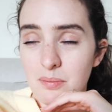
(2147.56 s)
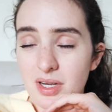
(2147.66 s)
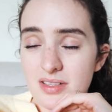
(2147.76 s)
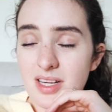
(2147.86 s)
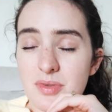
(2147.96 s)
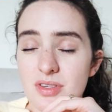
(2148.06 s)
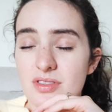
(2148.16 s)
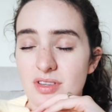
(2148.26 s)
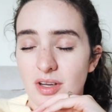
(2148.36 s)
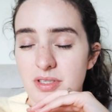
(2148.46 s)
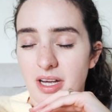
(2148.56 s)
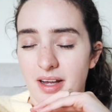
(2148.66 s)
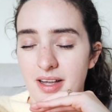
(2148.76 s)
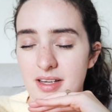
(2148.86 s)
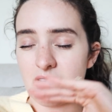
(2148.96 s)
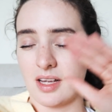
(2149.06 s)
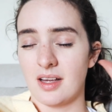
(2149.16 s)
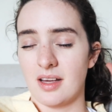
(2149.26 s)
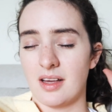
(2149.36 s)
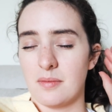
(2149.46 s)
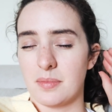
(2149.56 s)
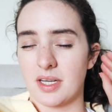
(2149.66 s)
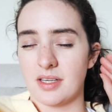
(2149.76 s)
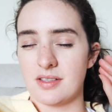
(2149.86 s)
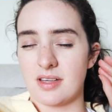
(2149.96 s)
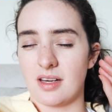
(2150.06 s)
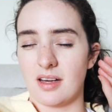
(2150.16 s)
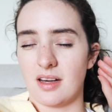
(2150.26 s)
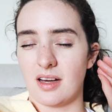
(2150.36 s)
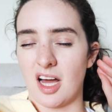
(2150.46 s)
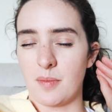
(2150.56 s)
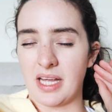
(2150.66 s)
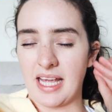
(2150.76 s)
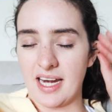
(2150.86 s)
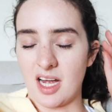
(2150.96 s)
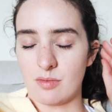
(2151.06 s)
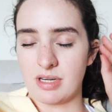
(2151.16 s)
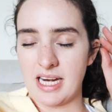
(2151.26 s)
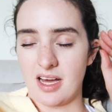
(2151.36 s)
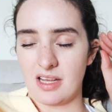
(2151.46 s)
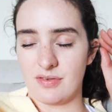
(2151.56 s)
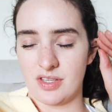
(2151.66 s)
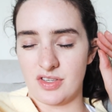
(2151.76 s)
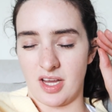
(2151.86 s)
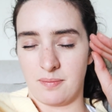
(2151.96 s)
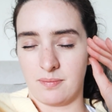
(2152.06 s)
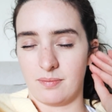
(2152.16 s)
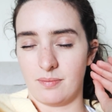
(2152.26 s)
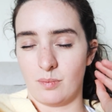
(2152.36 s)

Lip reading: because I'm just so tired, because I've been getting up really early for the gym,